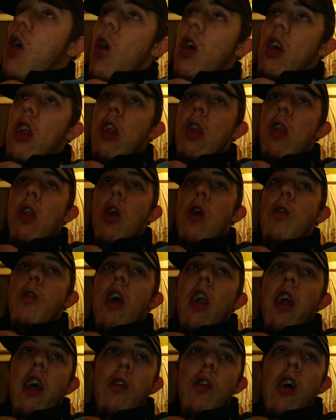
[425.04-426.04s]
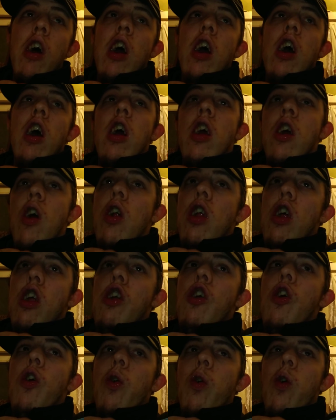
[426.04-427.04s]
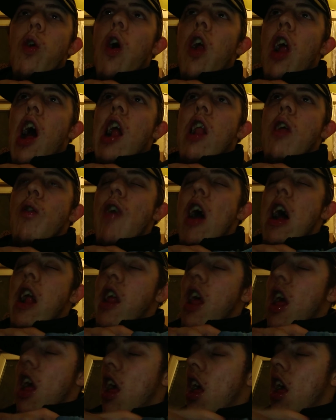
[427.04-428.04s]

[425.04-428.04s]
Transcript: talking to somebody where you only just got out of bed.